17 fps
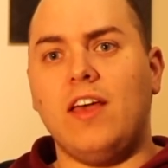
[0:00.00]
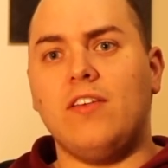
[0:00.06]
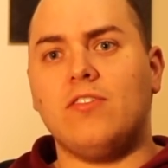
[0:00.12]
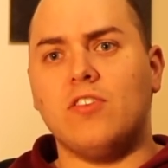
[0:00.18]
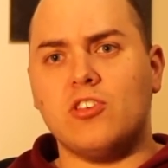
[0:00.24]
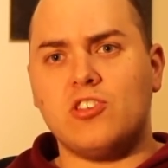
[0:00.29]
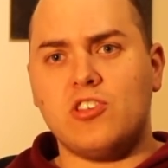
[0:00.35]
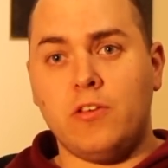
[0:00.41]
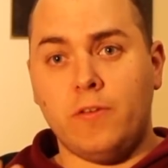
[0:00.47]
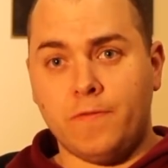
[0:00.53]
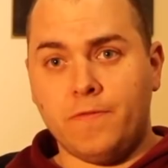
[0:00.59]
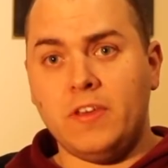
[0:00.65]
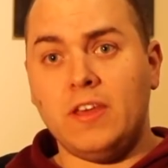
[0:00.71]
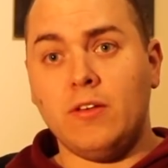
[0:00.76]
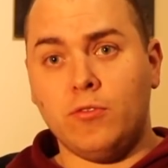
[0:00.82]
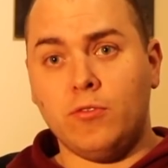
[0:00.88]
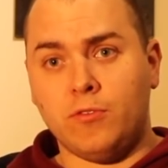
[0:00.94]
is that she
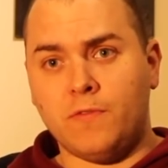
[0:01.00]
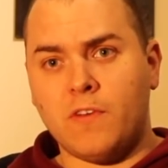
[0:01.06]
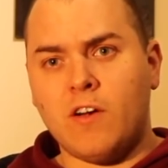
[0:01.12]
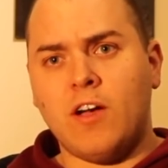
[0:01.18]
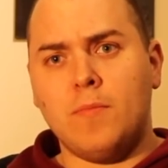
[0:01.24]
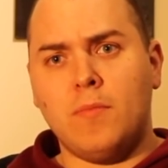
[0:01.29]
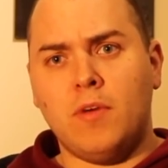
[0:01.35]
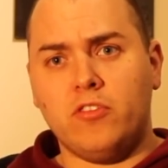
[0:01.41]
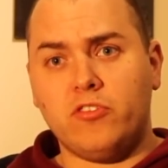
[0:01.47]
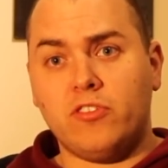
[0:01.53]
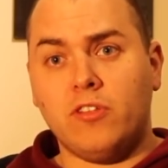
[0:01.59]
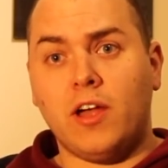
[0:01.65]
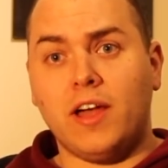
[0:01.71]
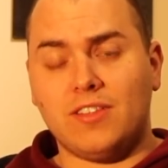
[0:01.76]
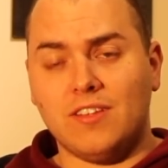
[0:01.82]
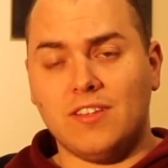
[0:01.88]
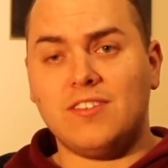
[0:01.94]
feels very much
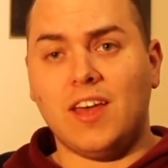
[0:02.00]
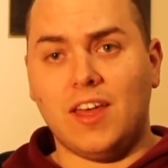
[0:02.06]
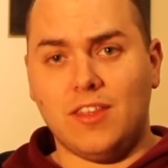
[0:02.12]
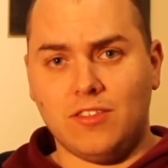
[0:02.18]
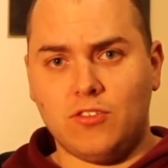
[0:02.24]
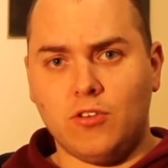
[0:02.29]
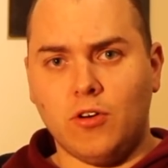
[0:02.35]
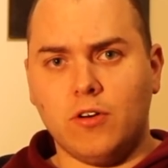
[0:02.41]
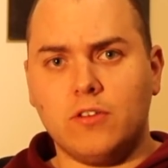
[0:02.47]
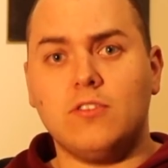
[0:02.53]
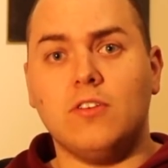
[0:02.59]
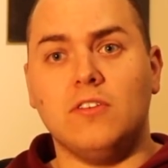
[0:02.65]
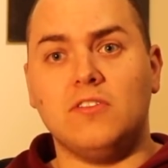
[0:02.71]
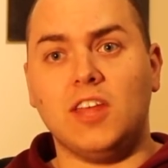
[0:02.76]
like the 10th Doctor,